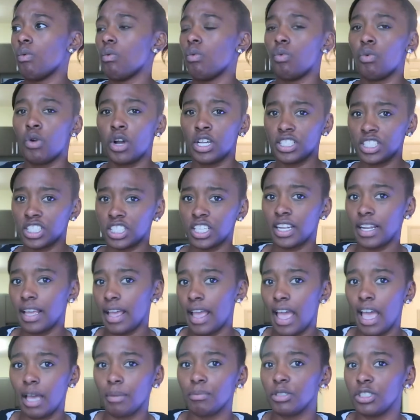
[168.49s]
What's
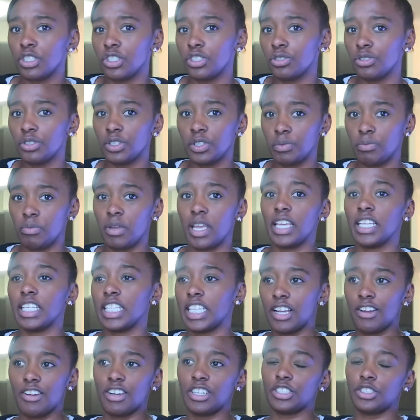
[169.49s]
gonna happen to the main
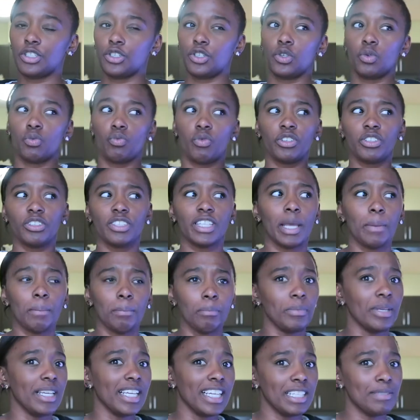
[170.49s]
character? What do they
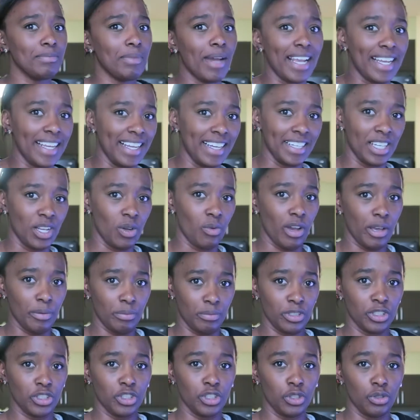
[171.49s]
mean by any
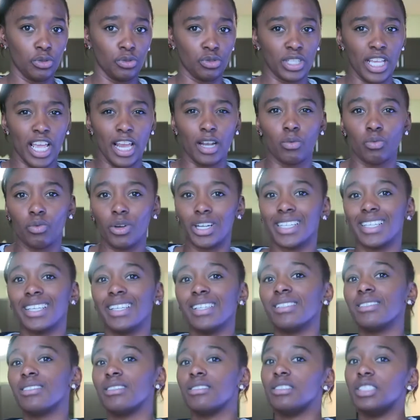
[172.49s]
weapon used? And what
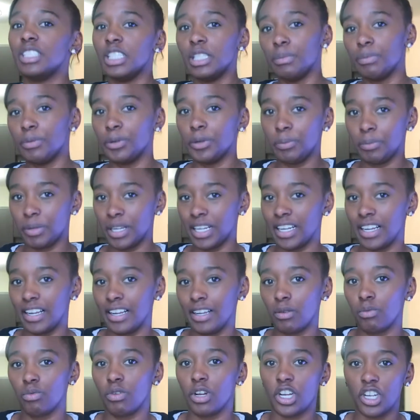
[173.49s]
is the deeper
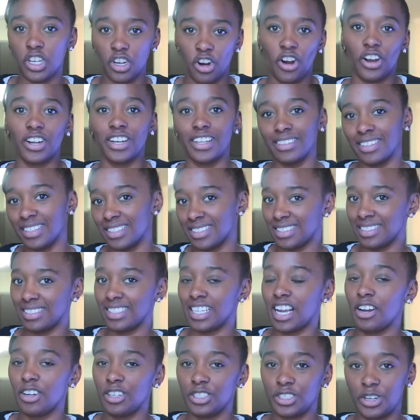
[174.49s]
meaning regarding this
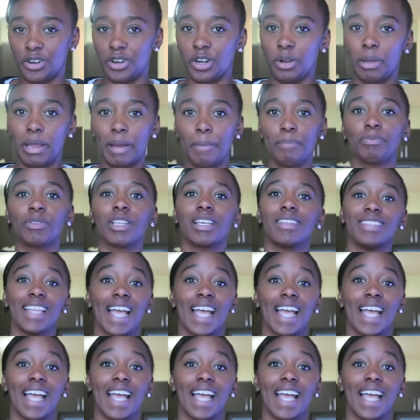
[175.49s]
entire tournament?